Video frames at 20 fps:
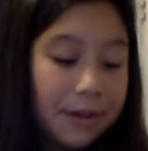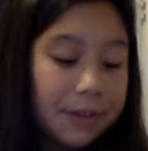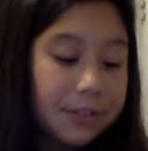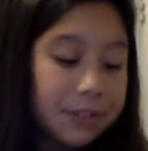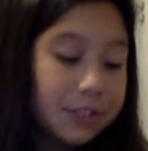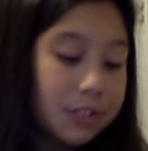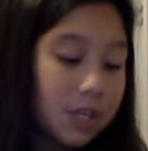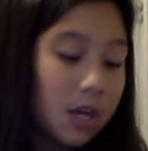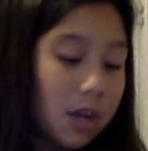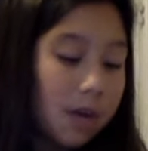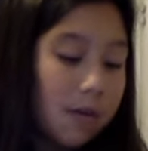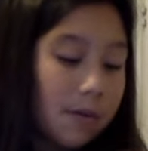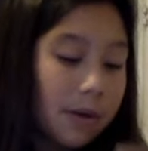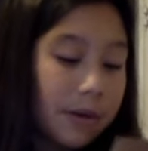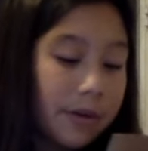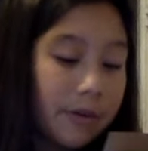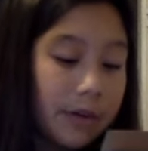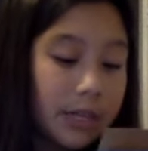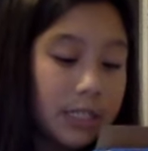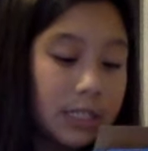So we're
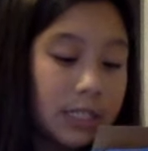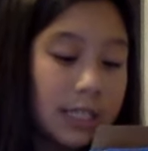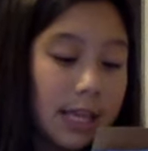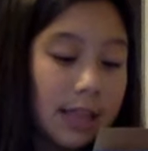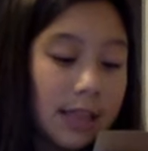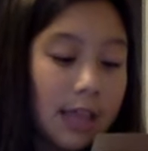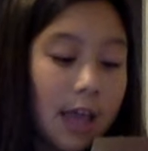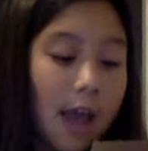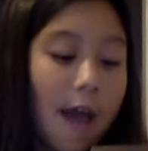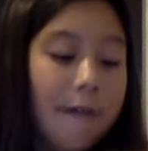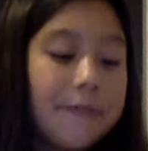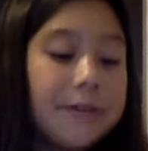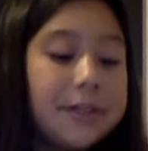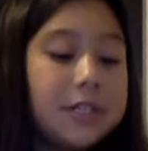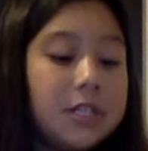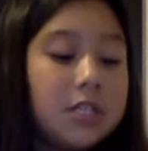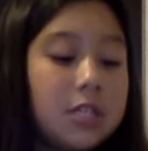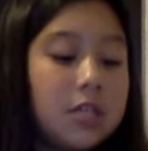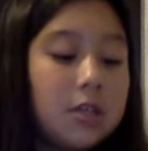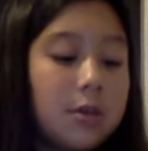going to set the
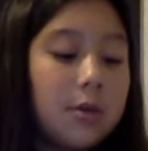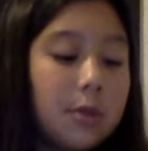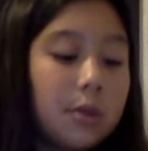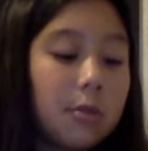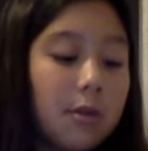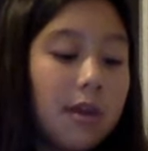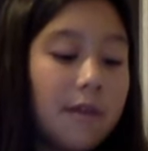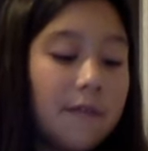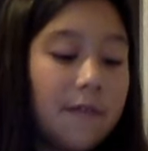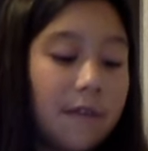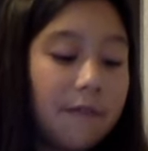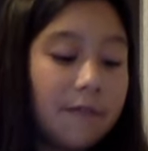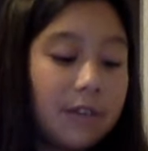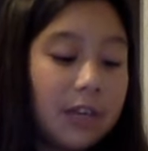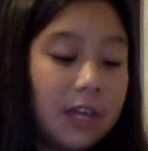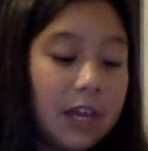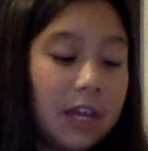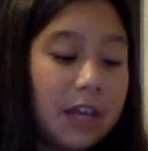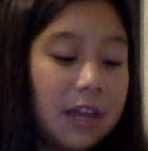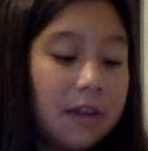oven to
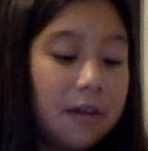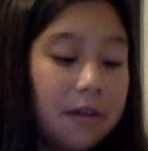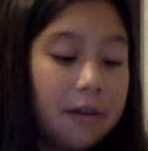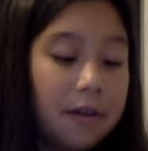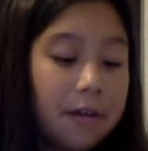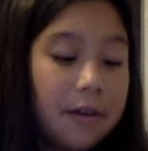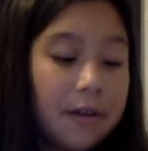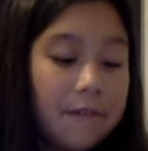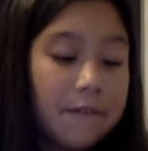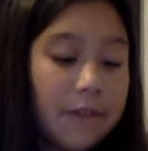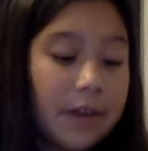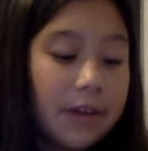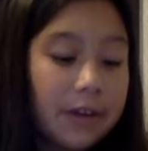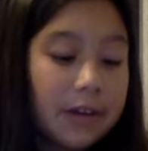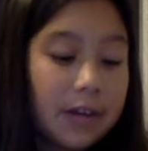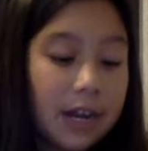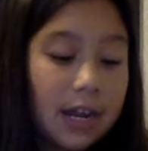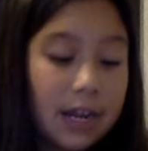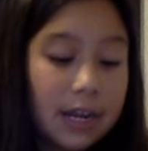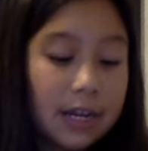350
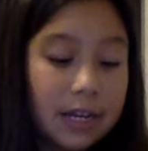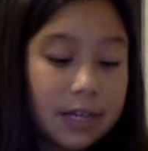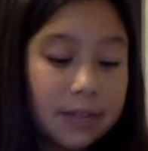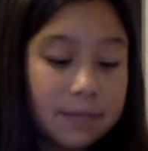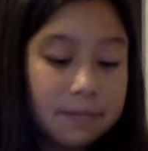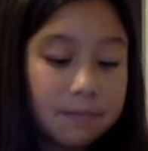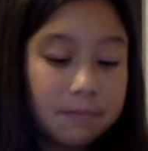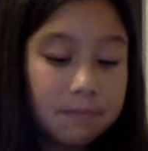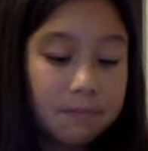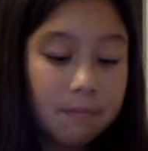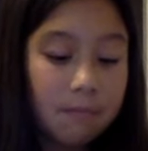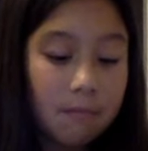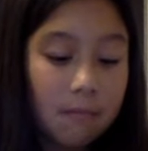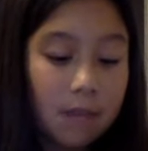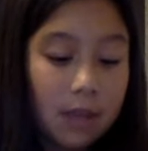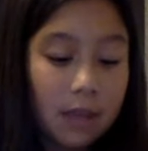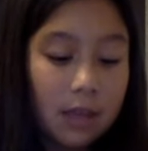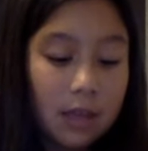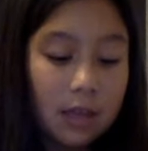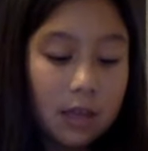Fahrenheit.
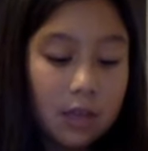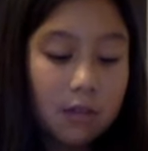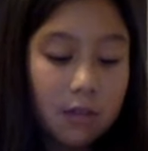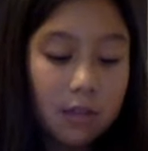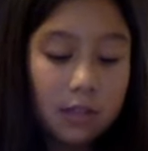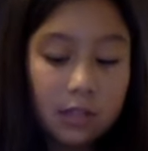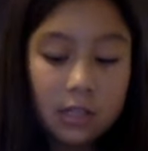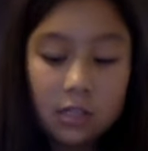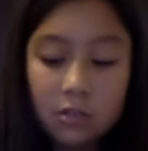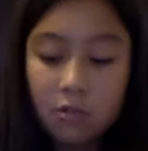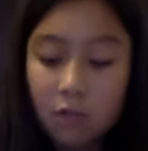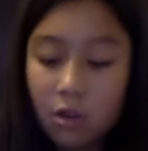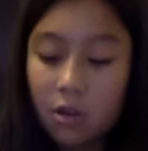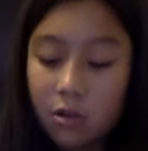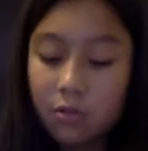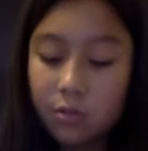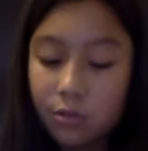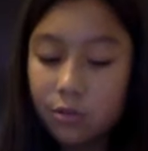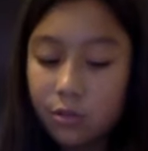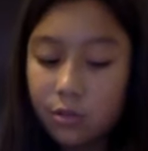Ew, that tastes
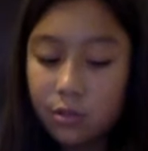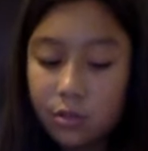gross.